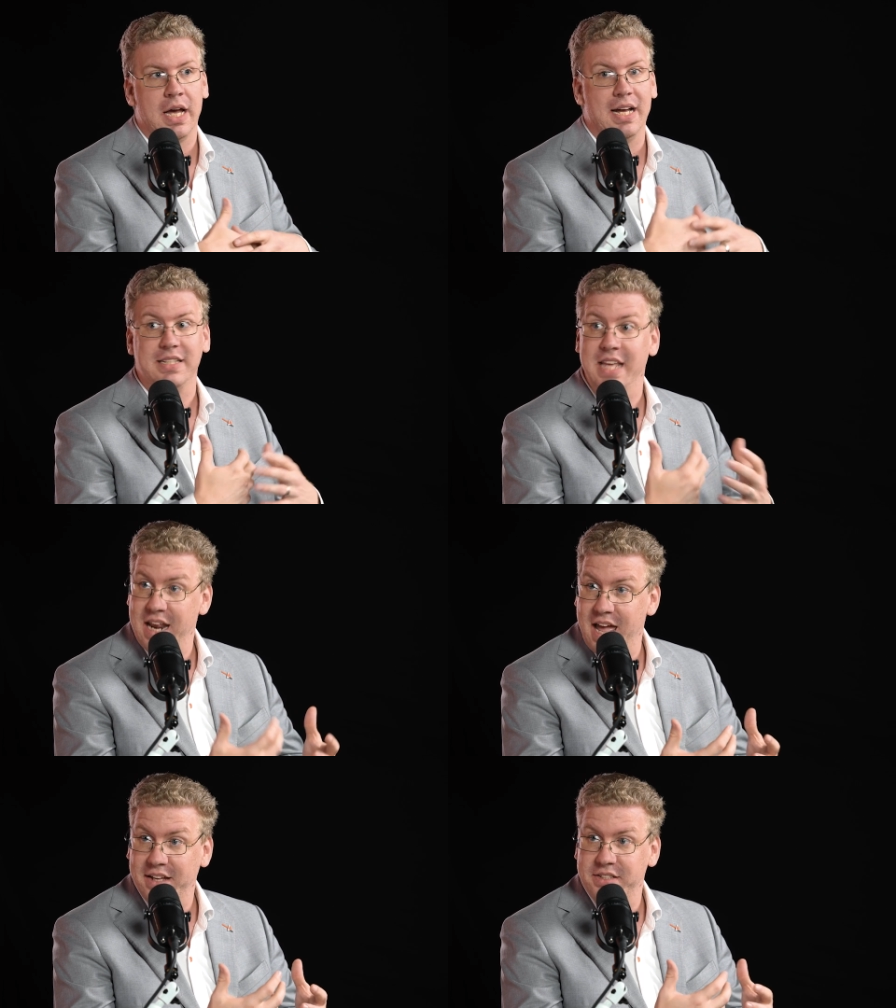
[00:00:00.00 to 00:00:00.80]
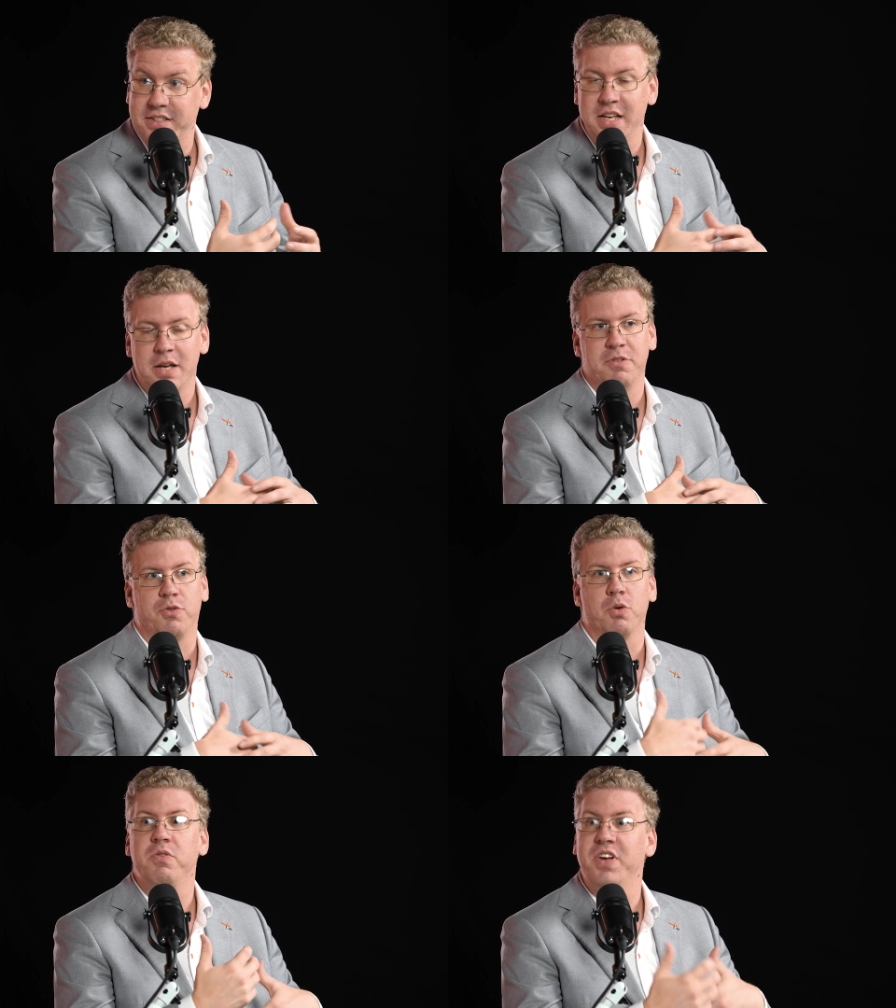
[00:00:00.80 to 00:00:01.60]
TEDx,
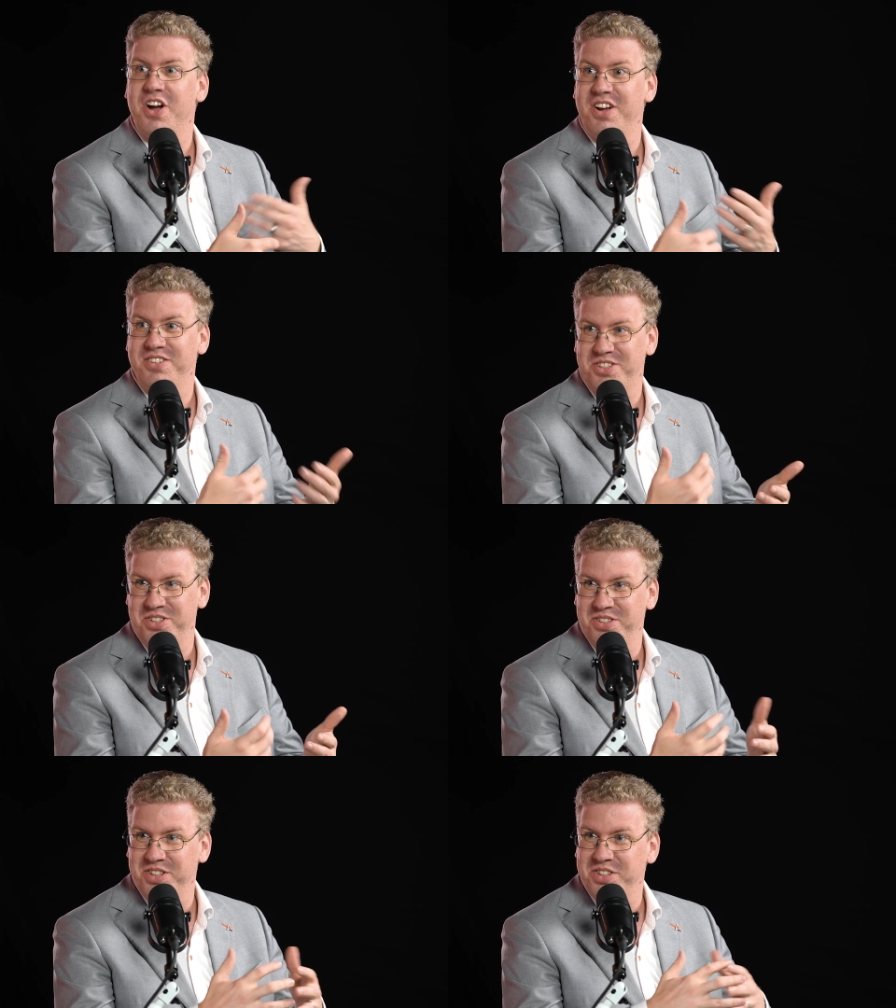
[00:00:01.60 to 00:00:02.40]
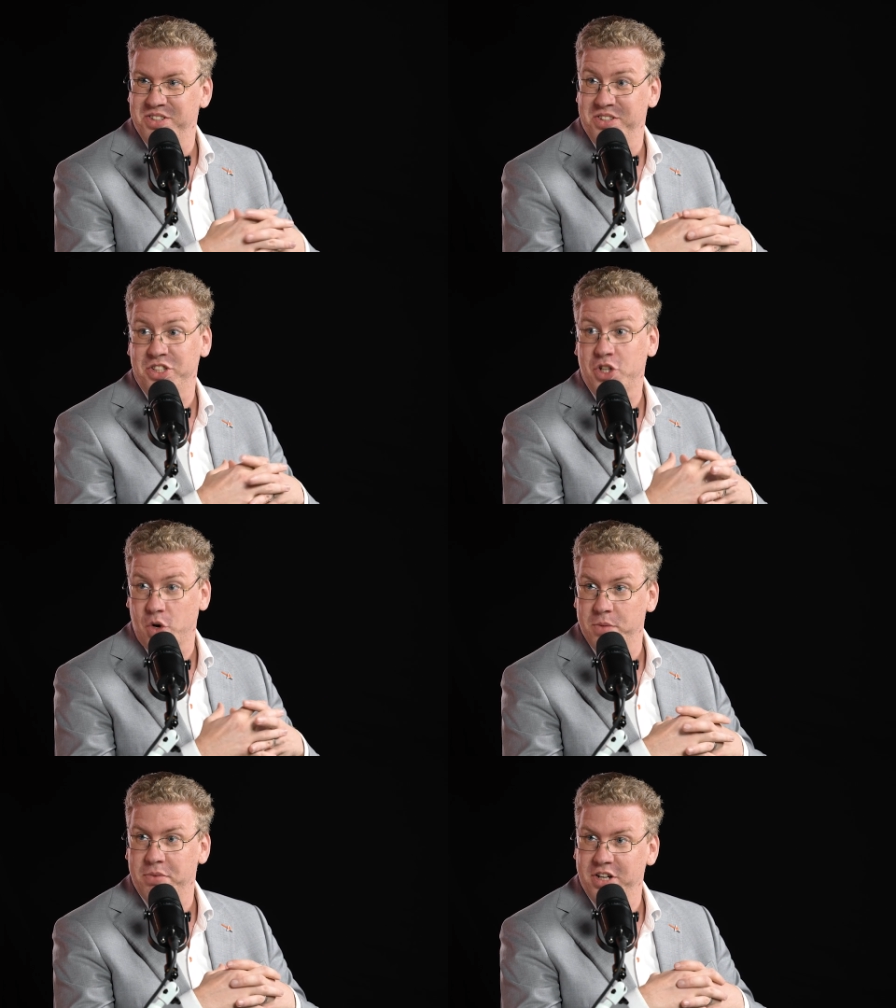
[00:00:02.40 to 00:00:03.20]
before moving on to this
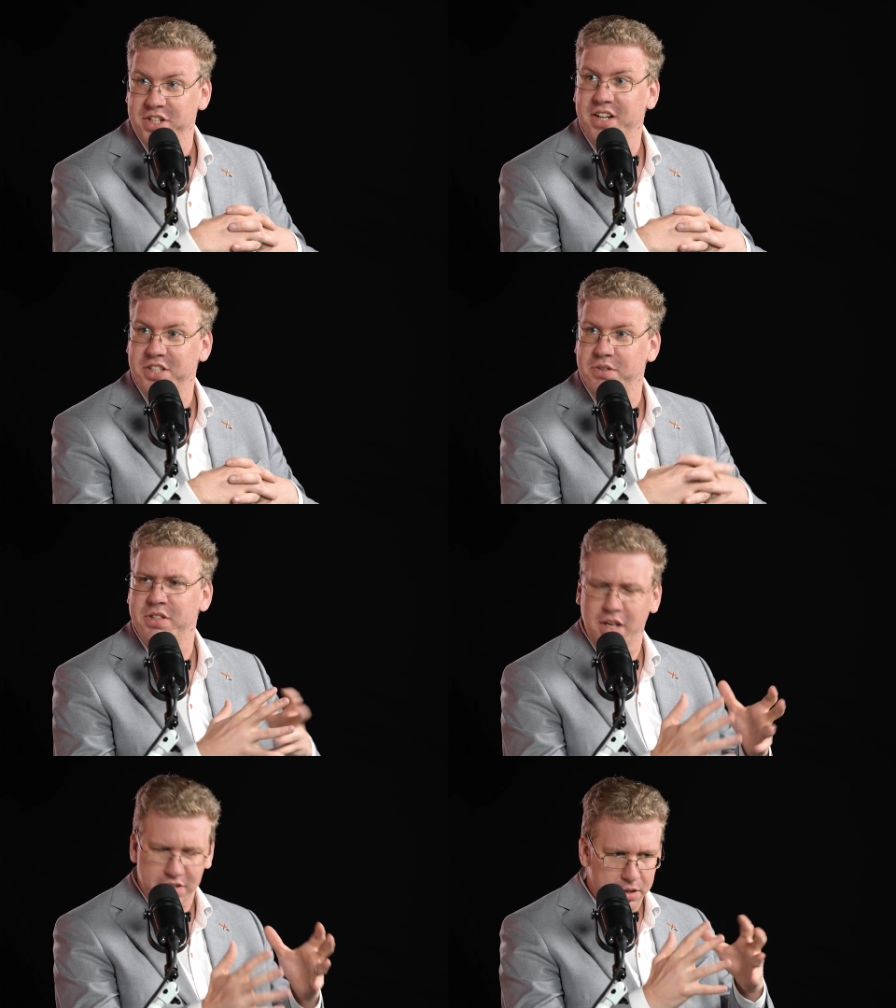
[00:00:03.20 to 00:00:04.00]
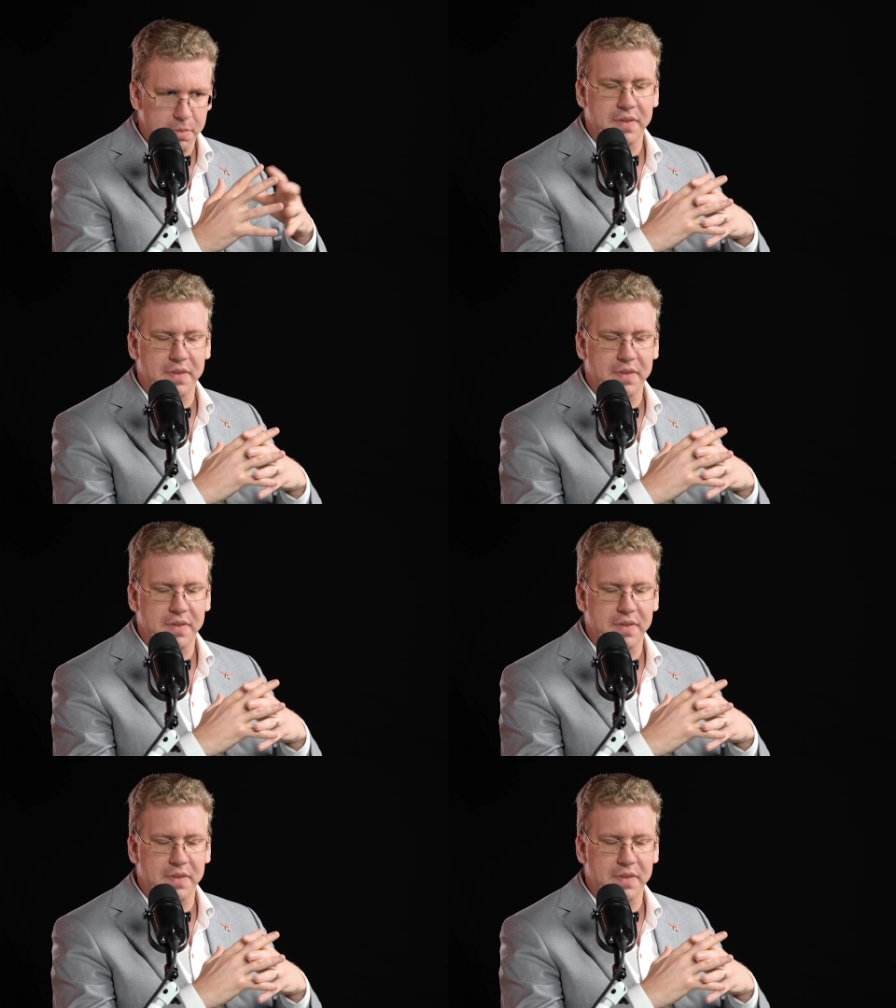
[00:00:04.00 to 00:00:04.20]
current project. So tell us a little bit about